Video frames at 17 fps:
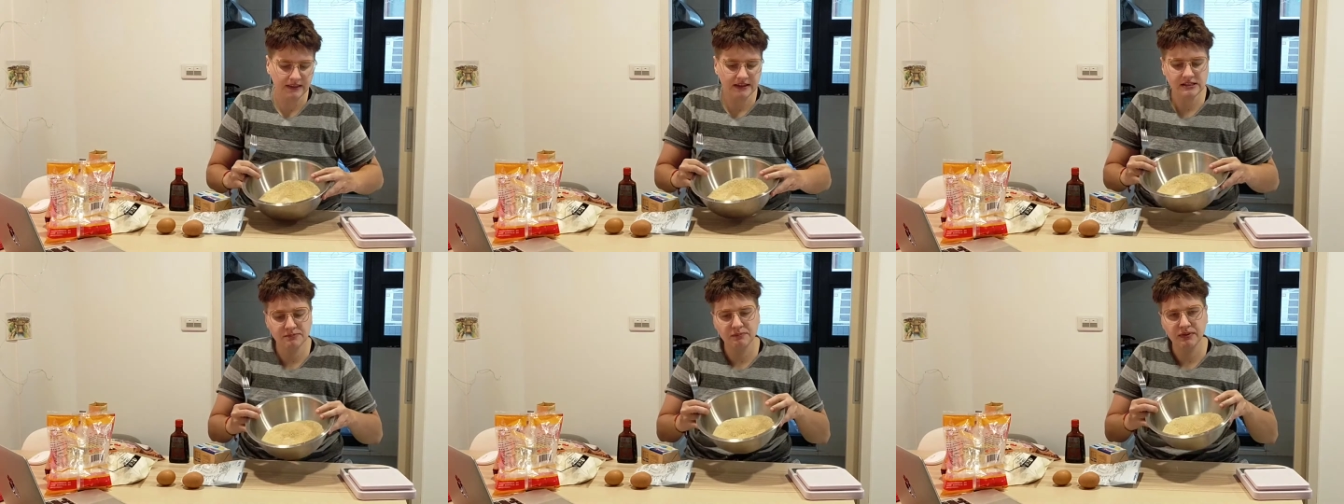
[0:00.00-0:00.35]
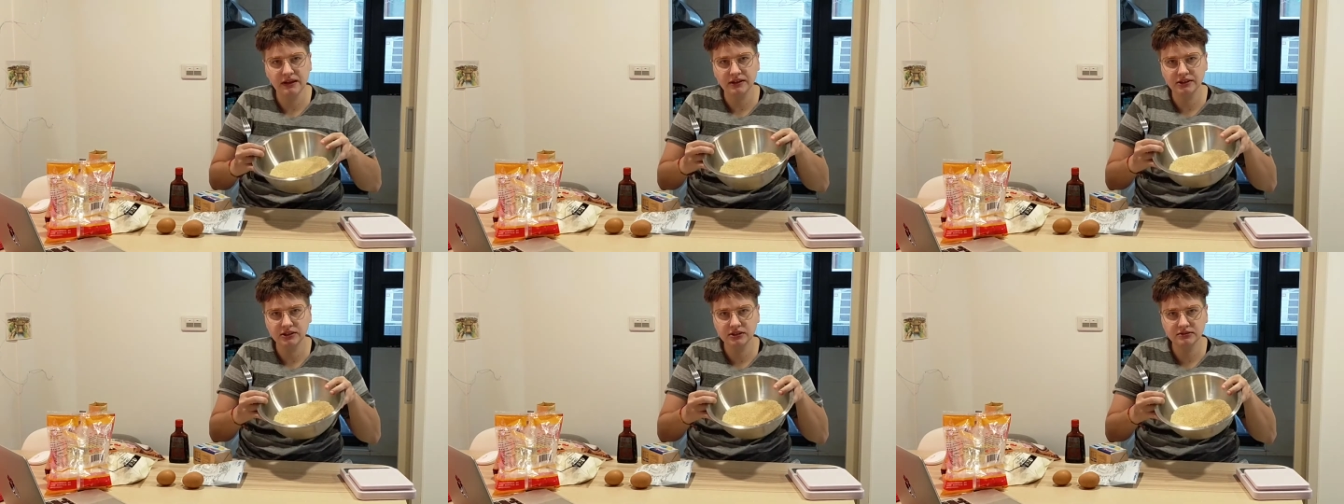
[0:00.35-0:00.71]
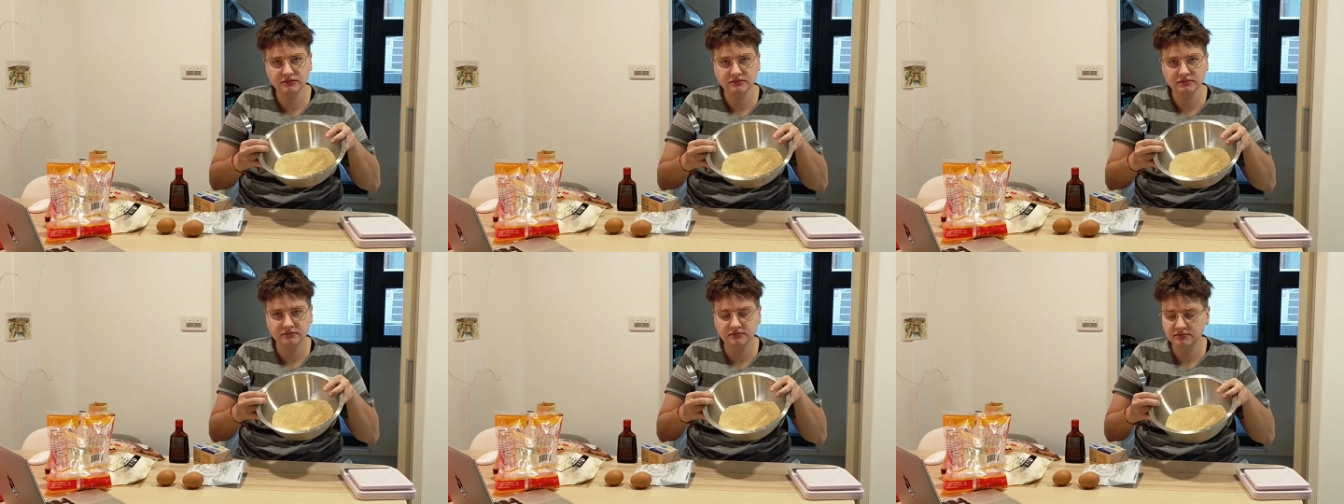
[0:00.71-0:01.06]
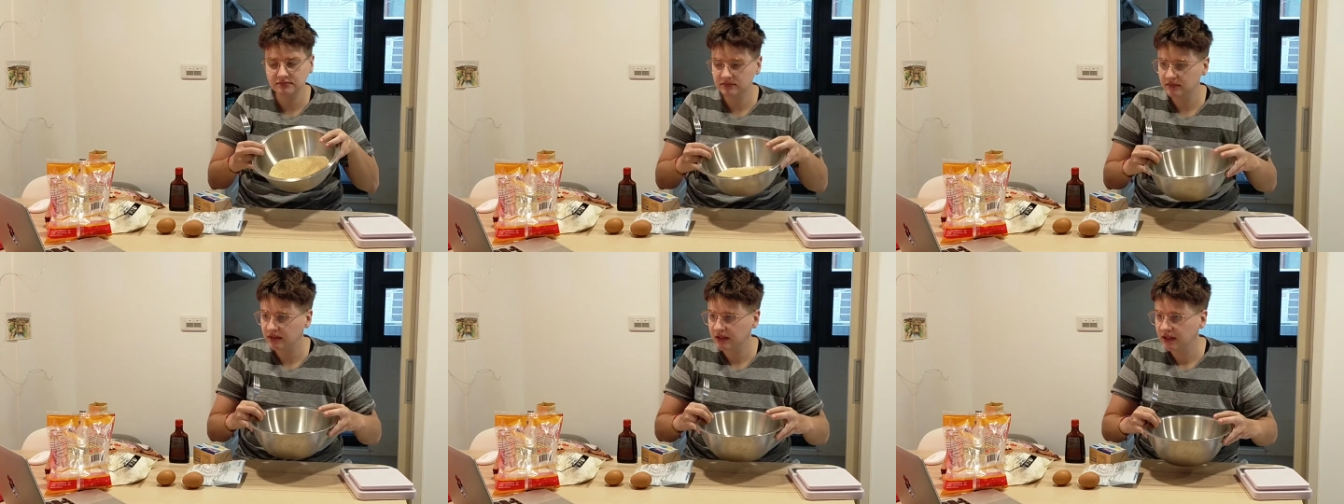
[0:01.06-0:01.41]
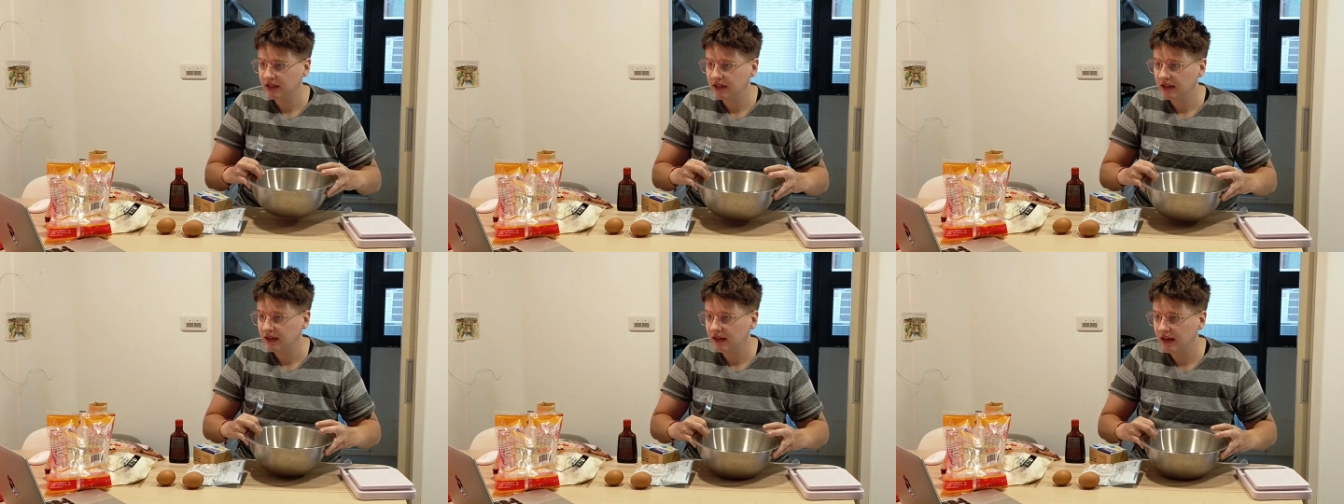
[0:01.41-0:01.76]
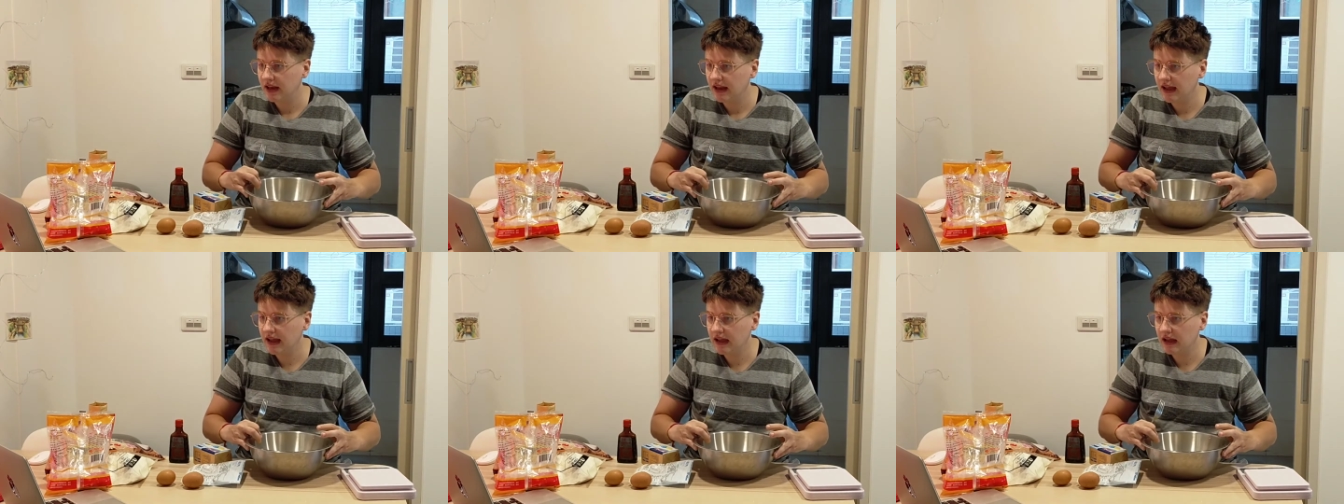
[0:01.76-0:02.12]
that's better.
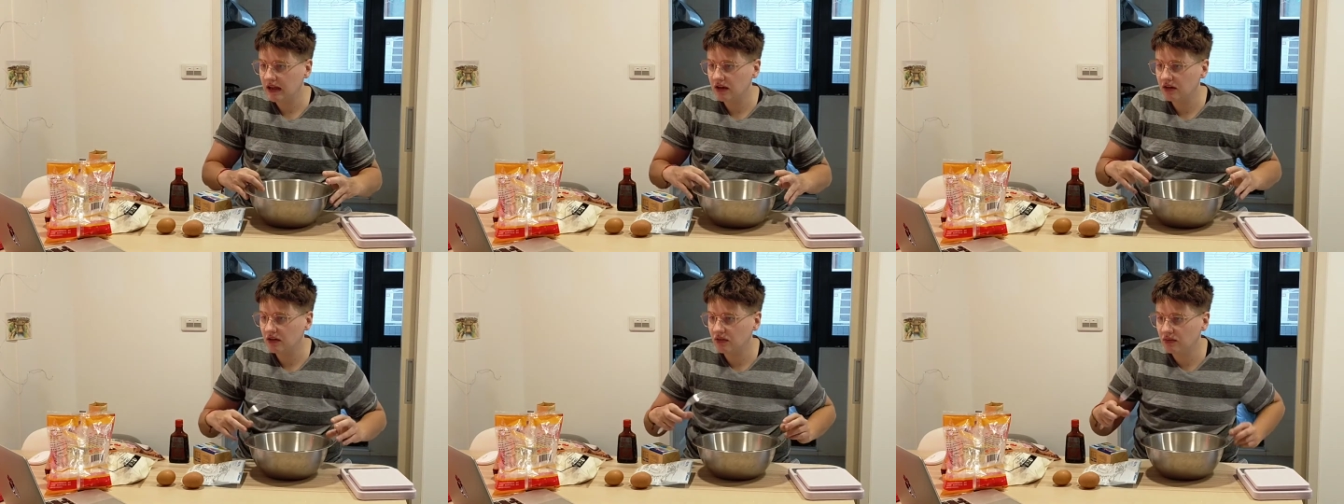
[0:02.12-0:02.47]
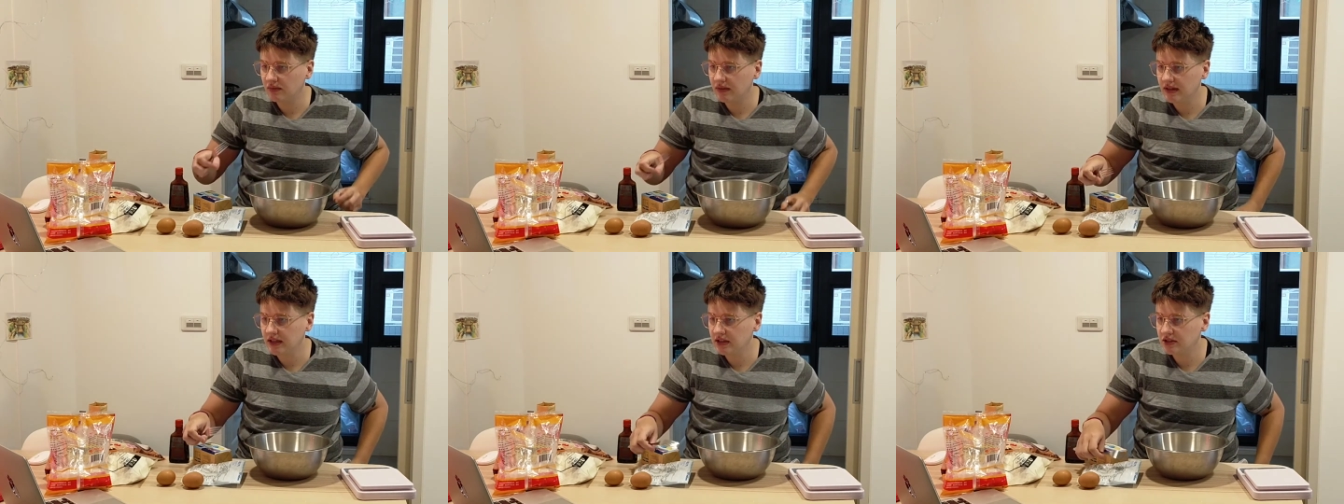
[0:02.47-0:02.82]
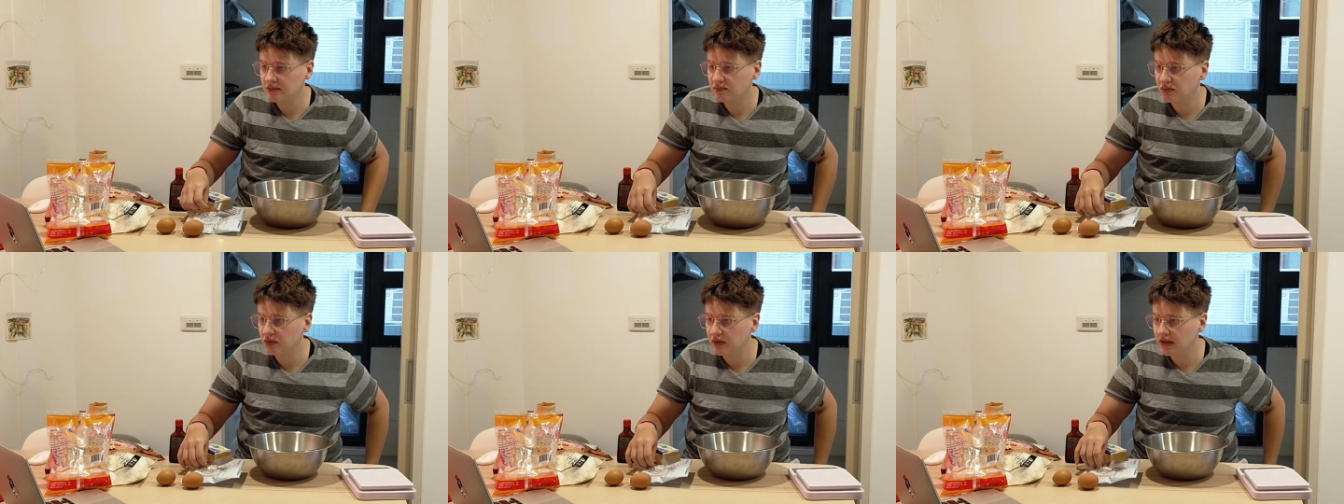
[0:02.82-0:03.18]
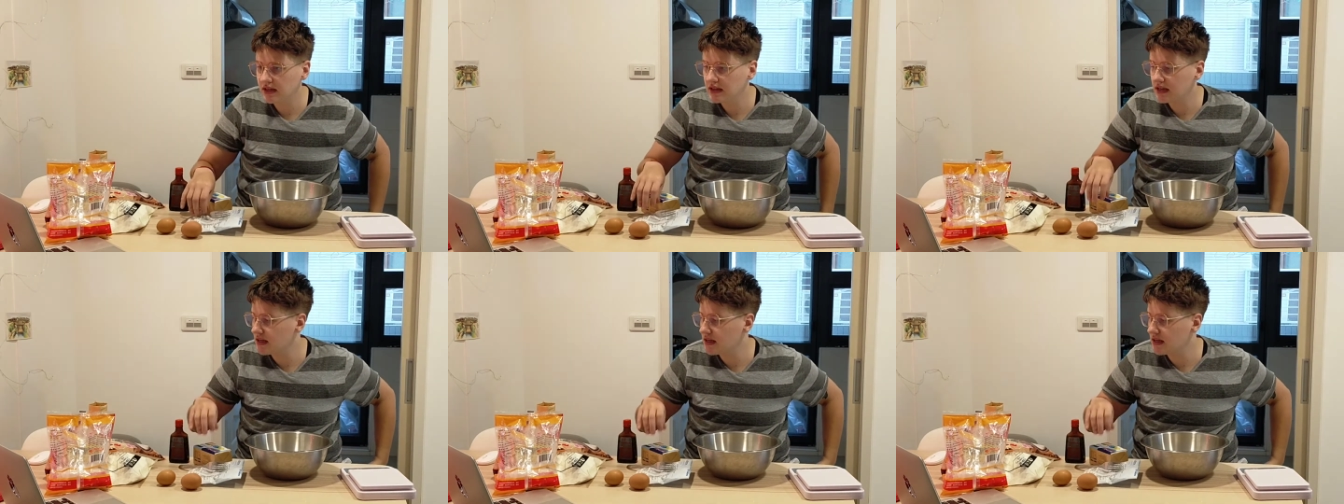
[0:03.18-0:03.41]
Now we need to put